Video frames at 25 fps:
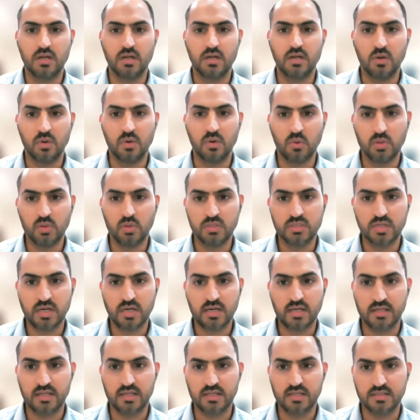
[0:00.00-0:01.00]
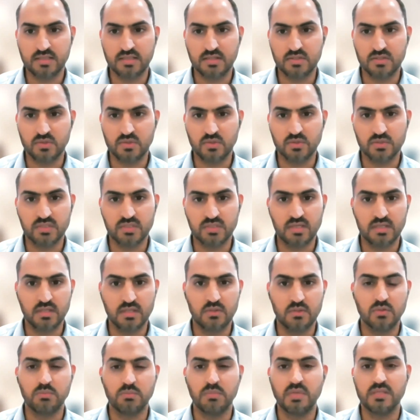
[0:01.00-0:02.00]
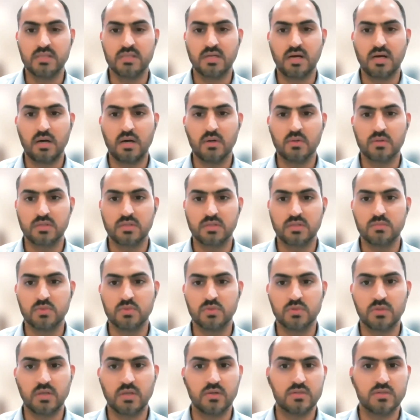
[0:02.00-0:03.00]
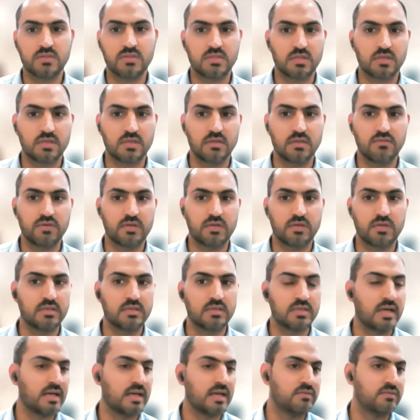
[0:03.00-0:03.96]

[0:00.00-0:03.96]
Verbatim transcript: a lower target is associated with better outcomes without significant